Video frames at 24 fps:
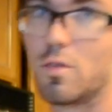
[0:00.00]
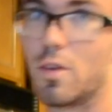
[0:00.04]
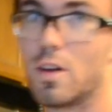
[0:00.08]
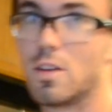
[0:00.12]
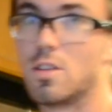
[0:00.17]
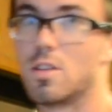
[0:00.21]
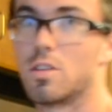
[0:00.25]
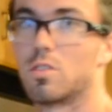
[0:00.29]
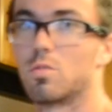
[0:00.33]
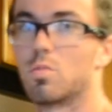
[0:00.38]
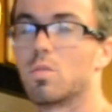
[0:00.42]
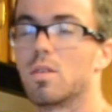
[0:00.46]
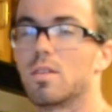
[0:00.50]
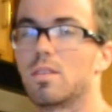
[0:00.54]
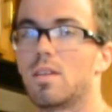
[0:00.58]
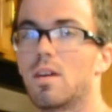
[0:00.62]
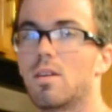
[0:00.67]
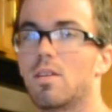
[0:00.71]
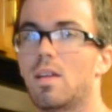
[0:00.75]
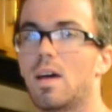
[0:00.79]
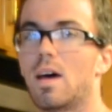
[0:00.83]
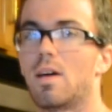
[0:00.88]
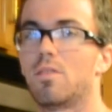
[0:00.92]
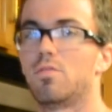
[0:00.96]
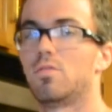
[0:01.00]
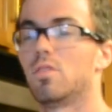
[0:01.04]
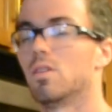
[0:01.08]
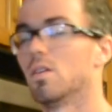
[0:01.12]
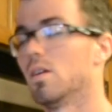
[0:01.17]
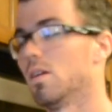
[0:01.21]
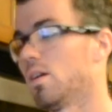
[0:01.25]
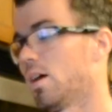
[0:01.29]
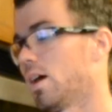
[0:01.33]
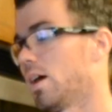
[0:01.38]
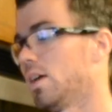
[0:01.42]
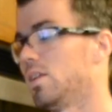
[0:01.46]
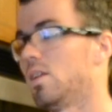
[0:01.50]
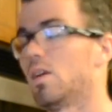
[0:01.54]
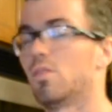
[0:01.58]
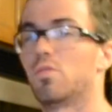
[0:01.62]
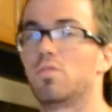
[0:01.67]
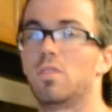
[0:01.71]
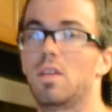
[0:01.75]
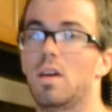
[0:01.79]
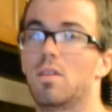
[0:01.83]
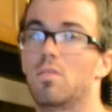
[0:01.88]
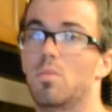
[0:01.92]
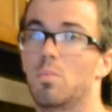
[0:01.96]
I just worked out after. I
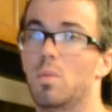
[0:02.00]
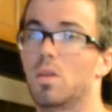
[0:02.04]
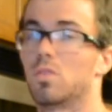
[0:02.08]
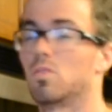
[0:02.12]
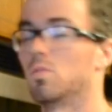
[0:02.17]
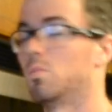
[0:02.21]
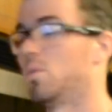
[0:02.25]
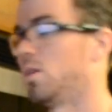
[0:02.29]
definitely have a muscle